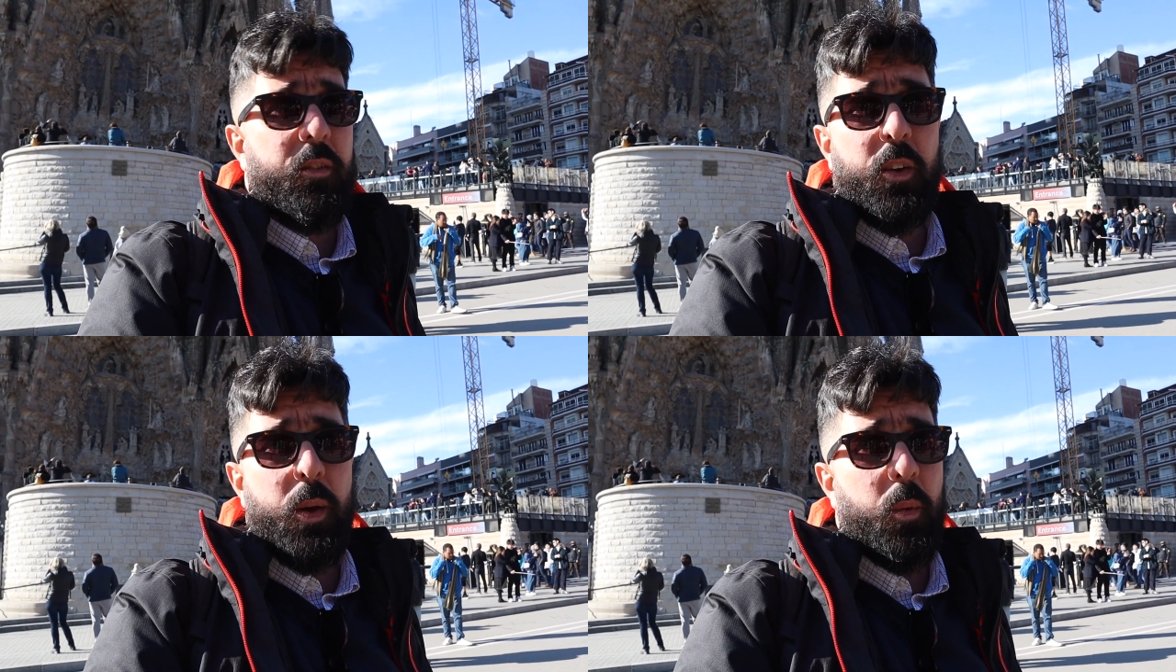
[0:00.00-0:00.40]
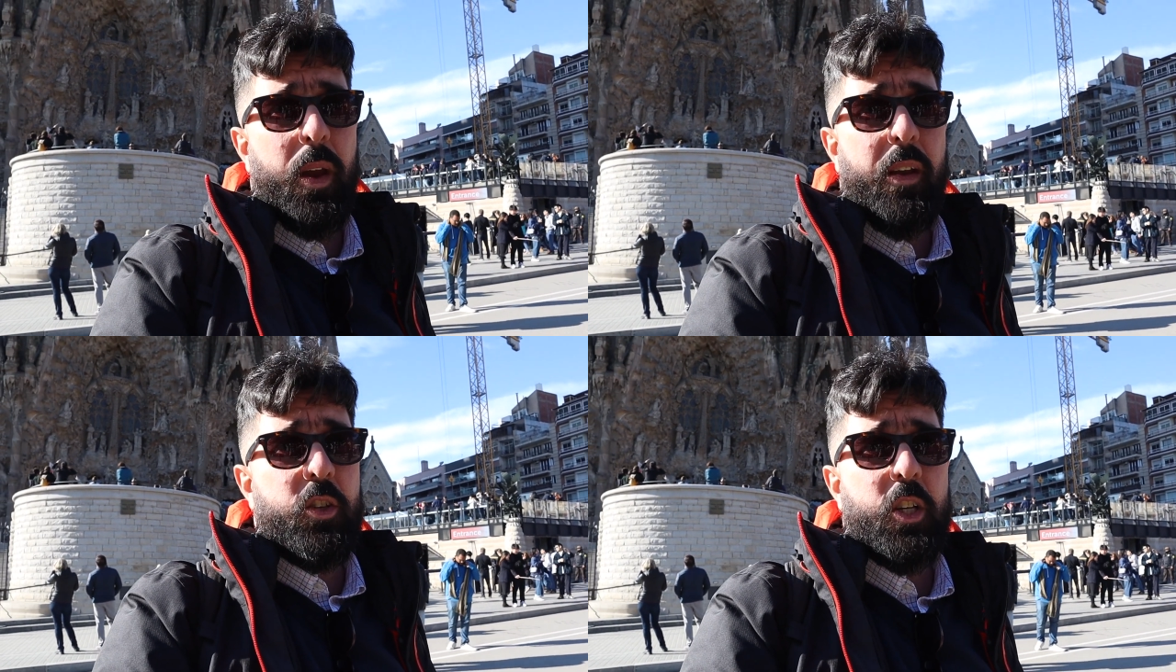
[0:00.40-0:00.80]

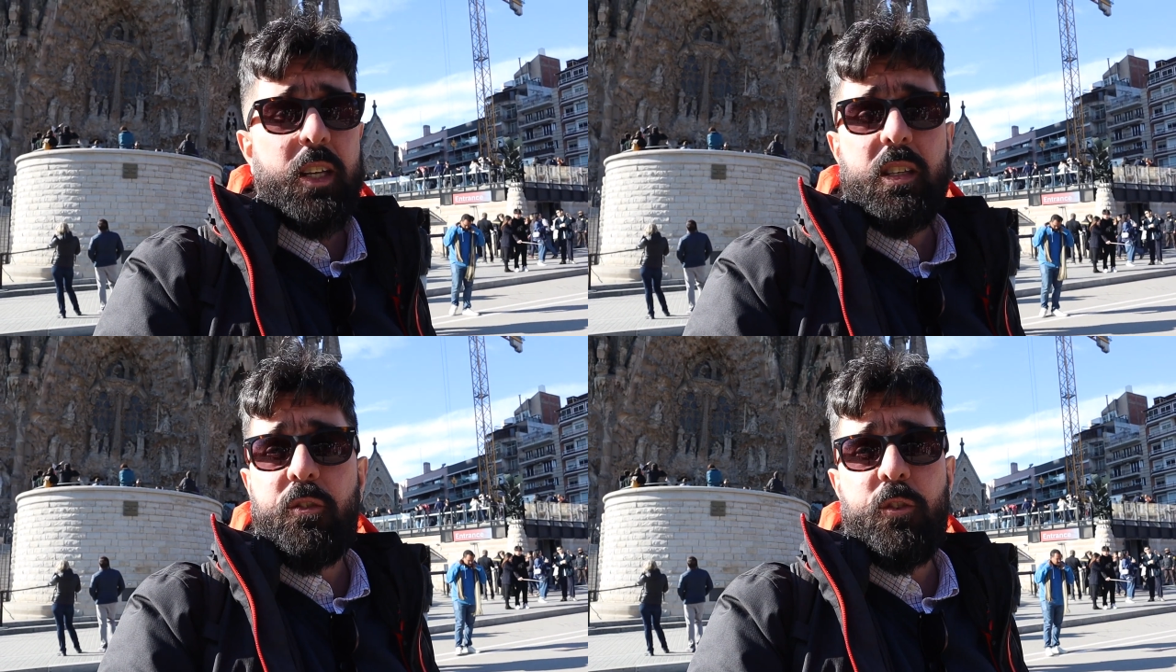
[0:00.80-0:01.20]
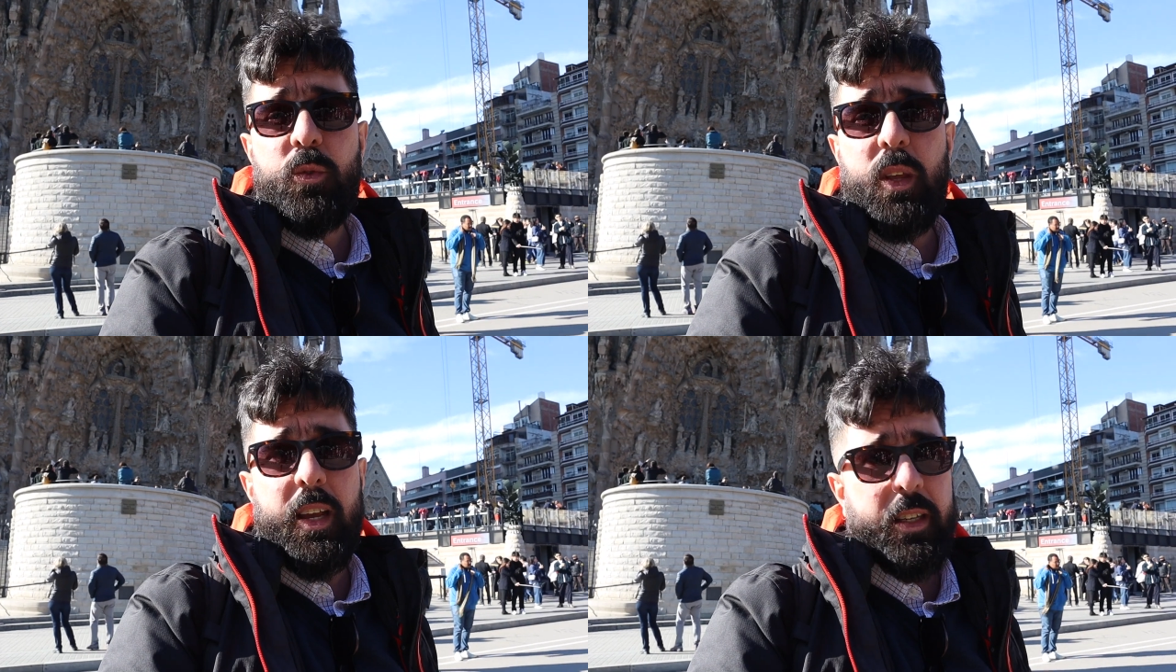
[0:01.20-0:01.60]
We have just a few
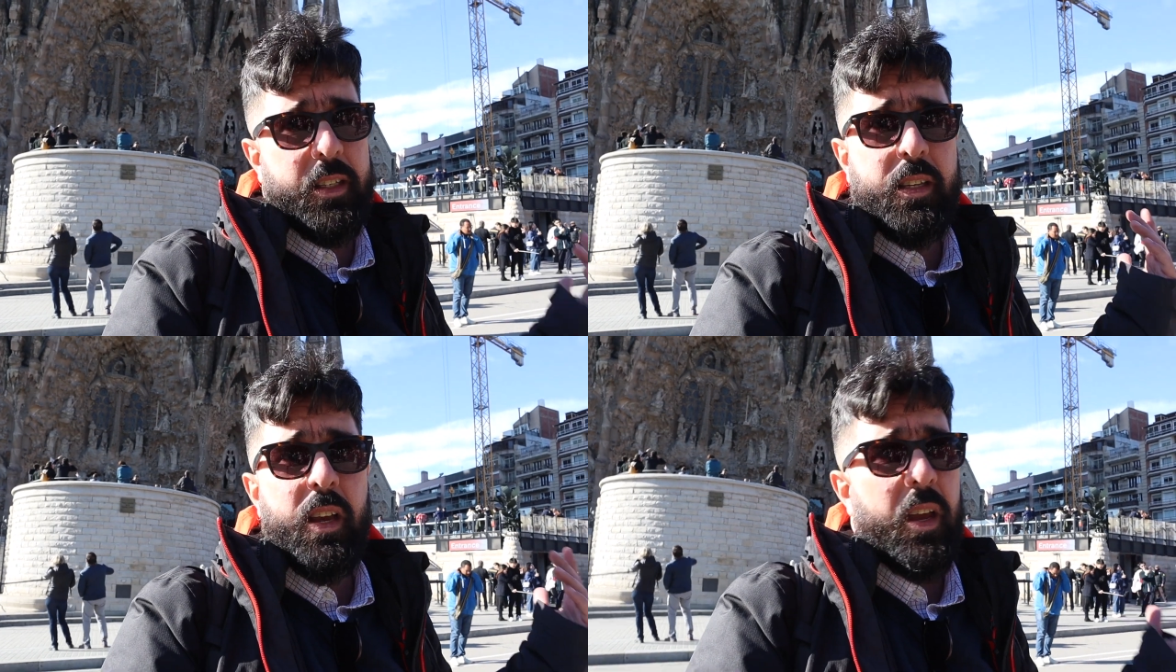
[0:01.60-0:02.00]
days